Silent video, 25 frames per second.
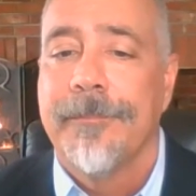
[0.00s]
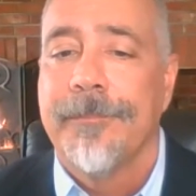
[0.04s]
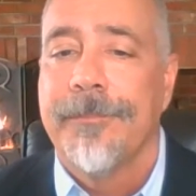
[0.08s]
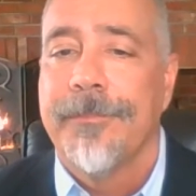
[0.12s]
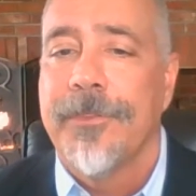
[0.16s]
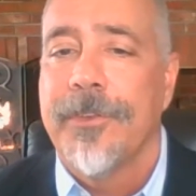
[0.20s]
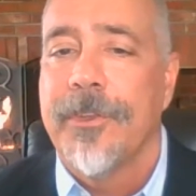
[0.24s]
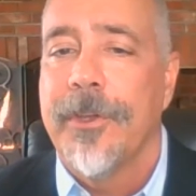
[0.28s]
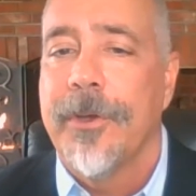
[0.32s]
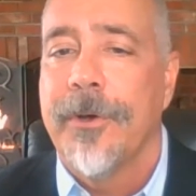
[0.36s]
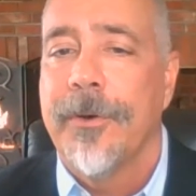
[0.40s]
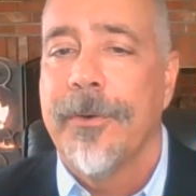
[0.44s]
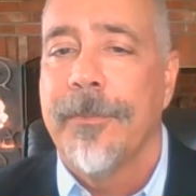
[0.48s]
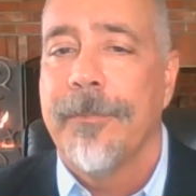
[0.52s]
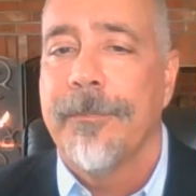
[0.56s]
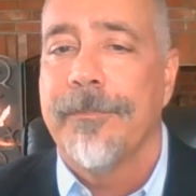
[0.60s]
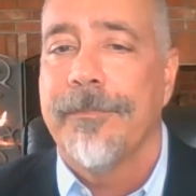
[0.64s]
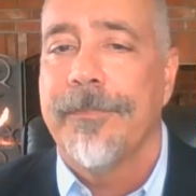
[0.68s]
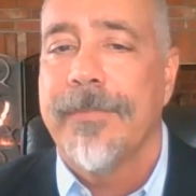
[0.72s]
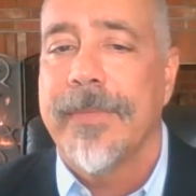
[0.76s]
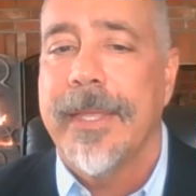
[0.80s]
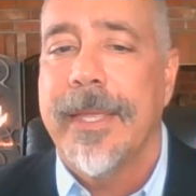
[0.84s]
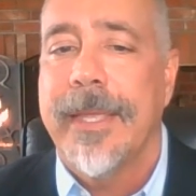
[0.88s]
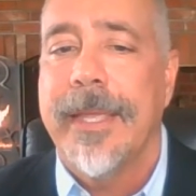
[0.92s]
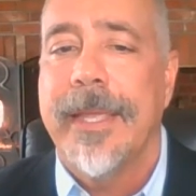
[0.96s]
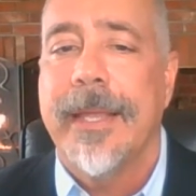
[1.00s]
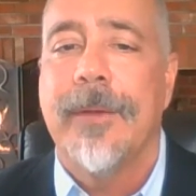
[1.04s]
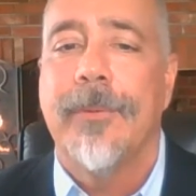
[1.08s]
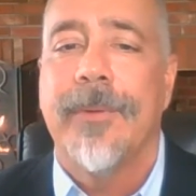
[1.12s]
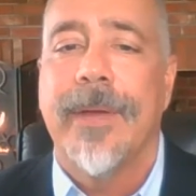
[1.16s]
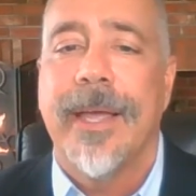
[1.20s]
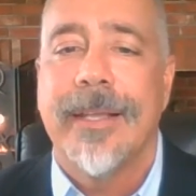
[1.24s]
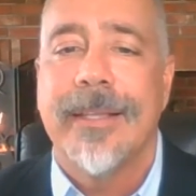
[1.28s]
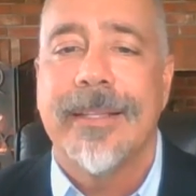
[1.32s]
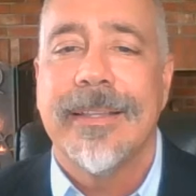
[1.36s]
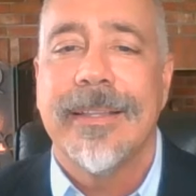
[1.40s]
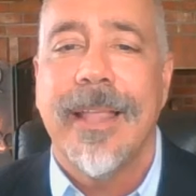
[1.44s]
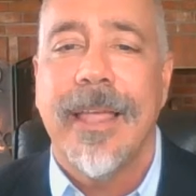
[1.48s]
So
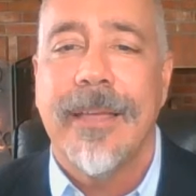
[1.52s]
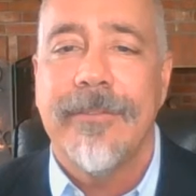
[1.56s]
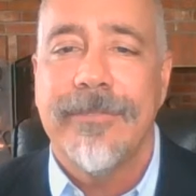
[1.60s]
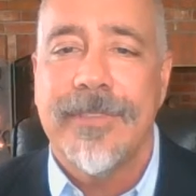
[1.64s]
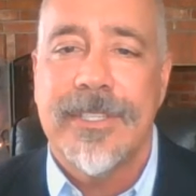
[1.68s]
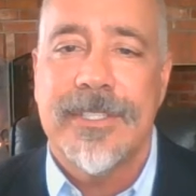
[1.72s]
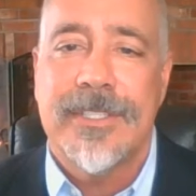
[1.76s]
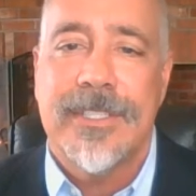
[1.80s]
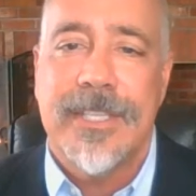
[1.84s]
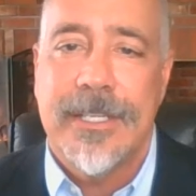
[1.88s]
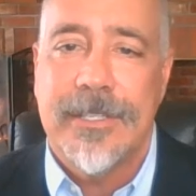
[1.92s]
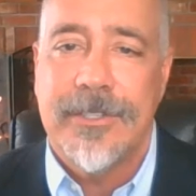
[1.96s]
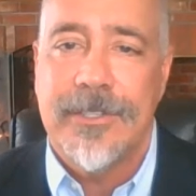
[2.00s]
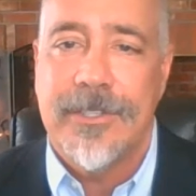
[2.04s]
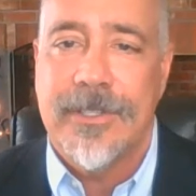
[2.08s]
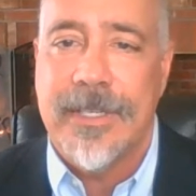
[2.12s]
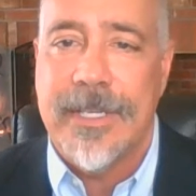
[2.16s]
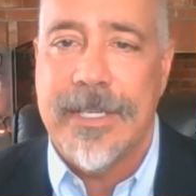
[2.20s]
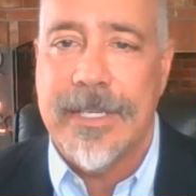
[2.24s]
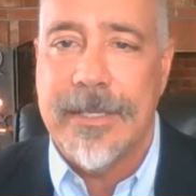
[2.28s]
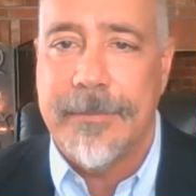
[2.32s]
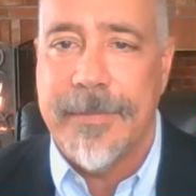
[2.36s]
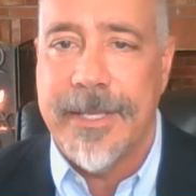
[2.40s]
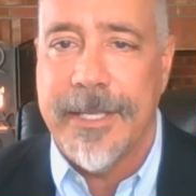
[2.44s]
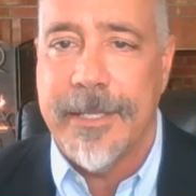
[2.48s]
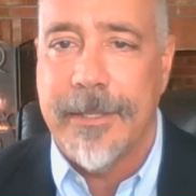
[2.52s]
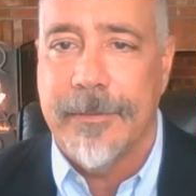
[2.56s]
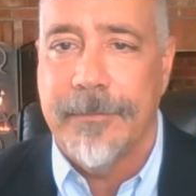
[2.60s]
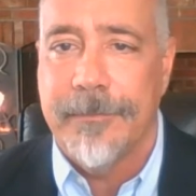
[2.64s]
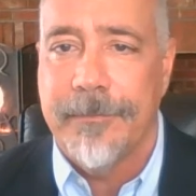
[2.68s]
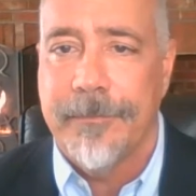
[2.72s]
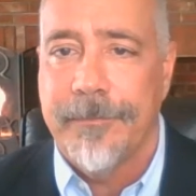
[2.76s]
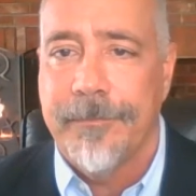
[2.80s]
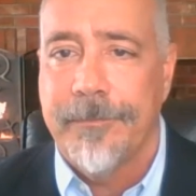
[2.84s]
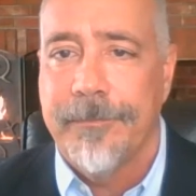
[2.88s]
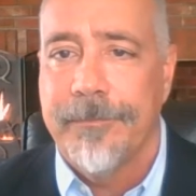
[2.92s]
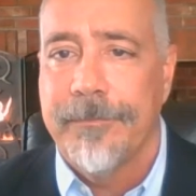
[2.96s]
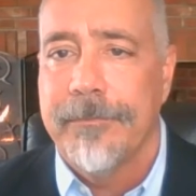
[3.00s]
anyway, I'd love to send you an email.
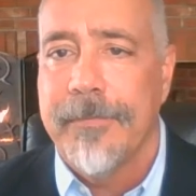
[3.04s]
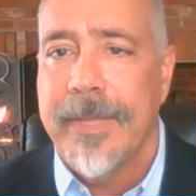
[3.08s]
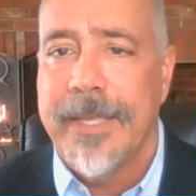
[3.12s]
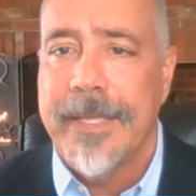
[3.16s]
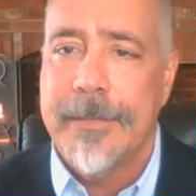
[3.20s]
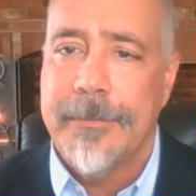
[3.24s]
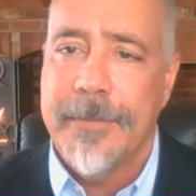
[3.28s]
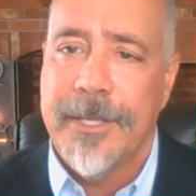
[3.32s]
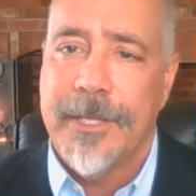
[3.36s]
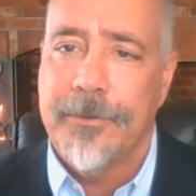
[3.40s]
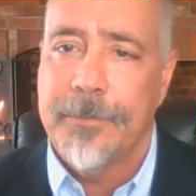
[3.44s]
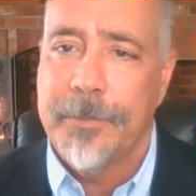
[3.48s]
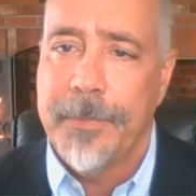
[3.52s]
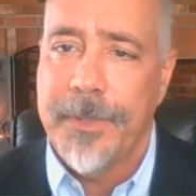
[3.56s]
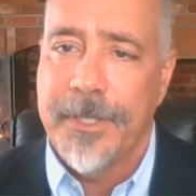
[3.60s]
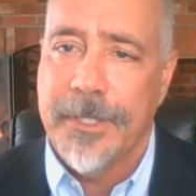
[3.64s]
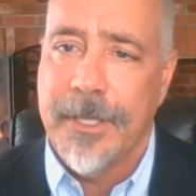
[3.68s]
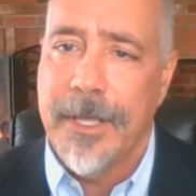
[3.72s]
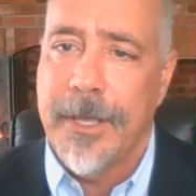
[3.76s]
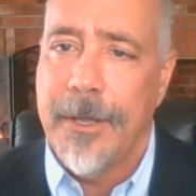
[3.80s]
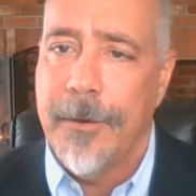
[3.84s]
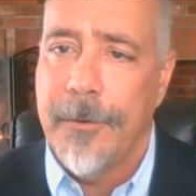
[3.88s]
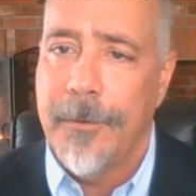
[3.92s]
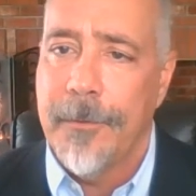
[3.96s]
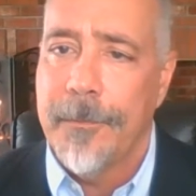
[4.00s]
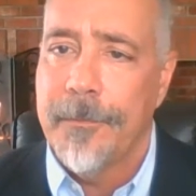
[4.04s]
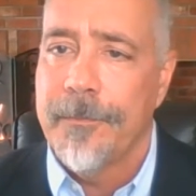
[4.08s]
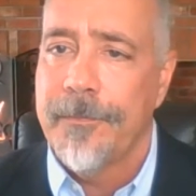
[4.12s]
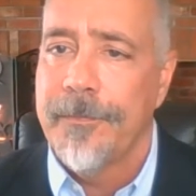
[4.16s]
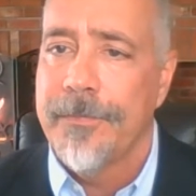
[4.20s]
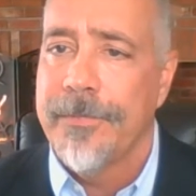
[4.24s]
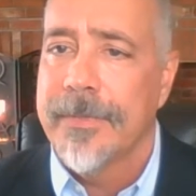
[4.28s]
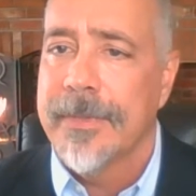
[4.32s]
My email's below.